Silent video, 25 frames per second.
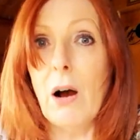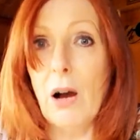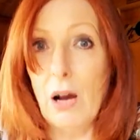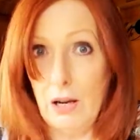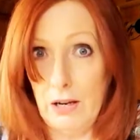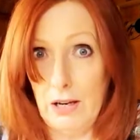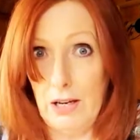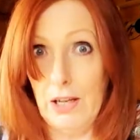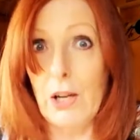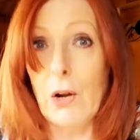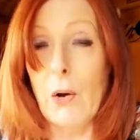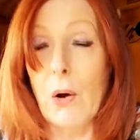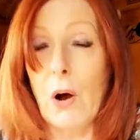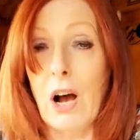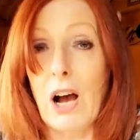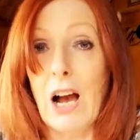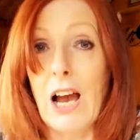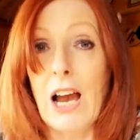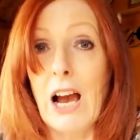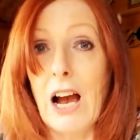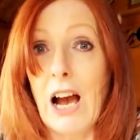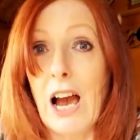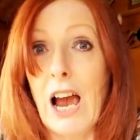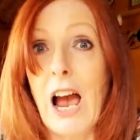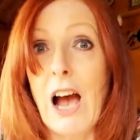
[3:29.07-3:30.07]

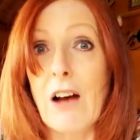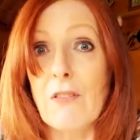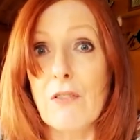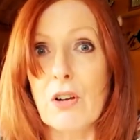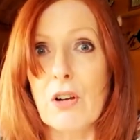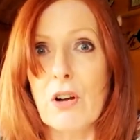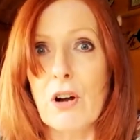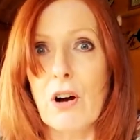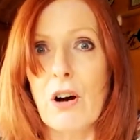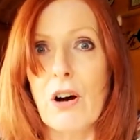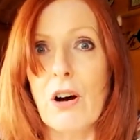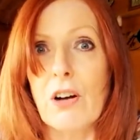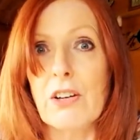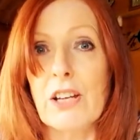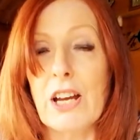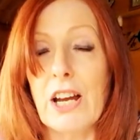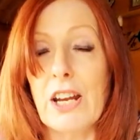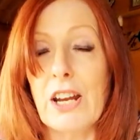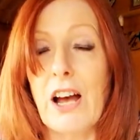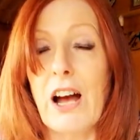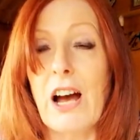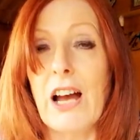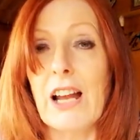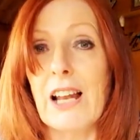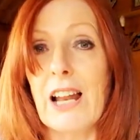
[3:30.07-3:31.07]
I have a card and
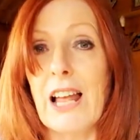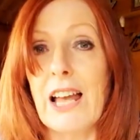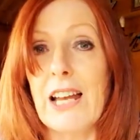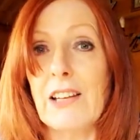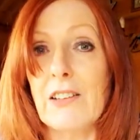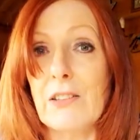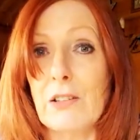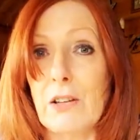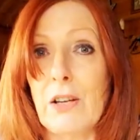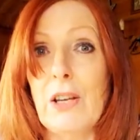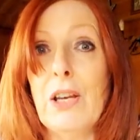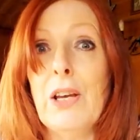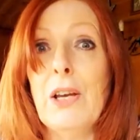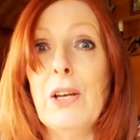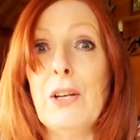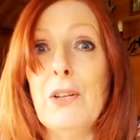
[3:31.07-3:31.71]
I'd like to